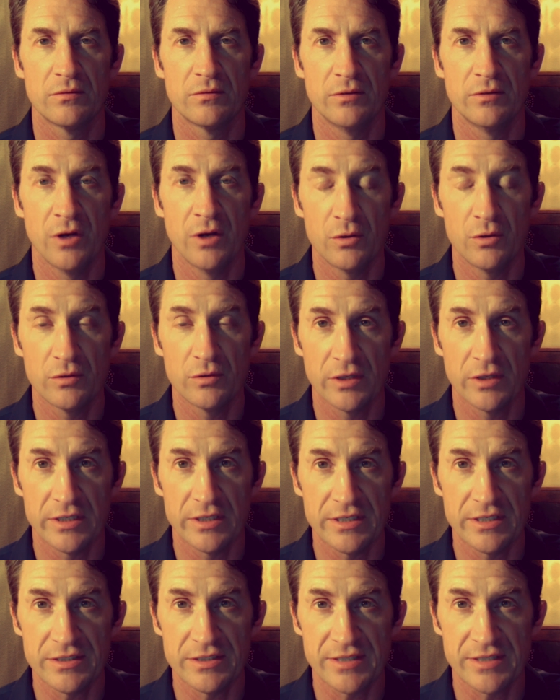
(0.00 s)
Note that
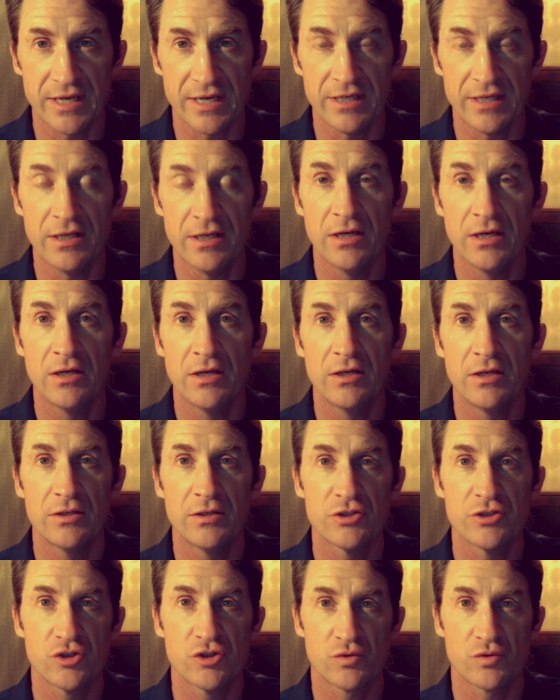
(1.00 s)
he said
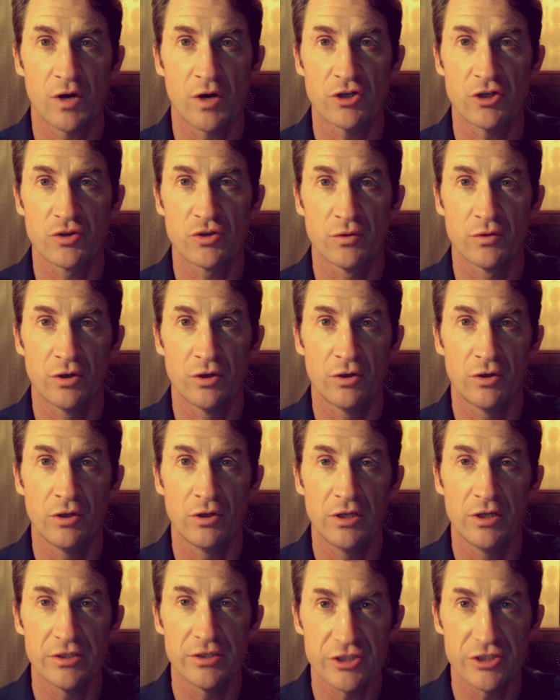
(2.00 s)
structural
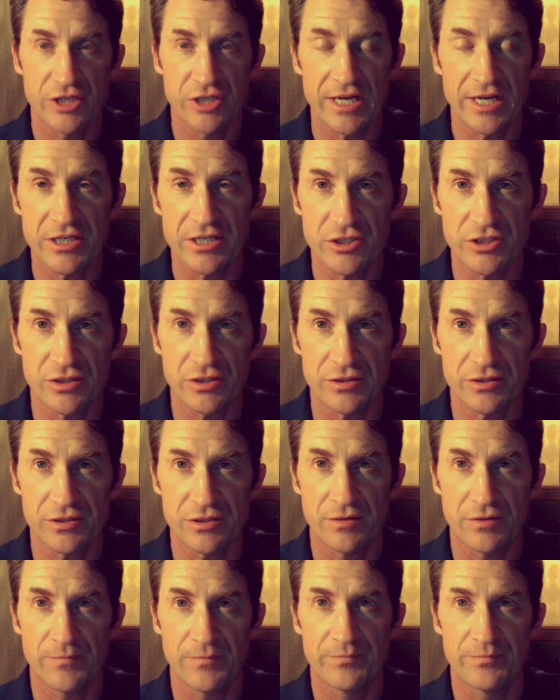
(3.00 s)

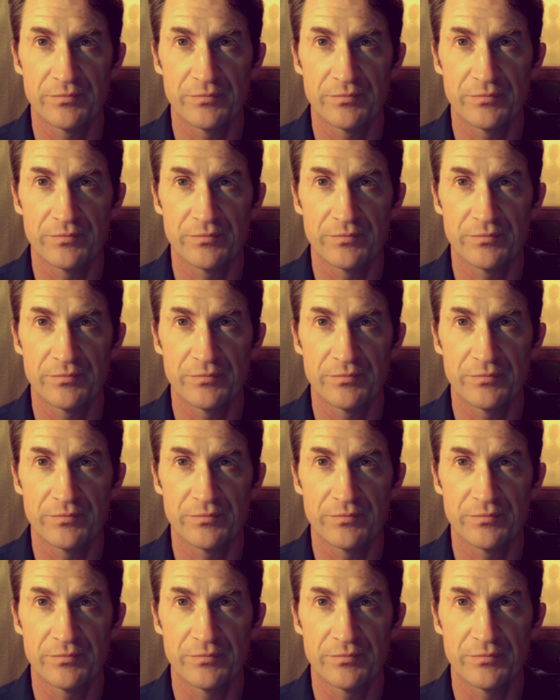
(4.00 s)
changes,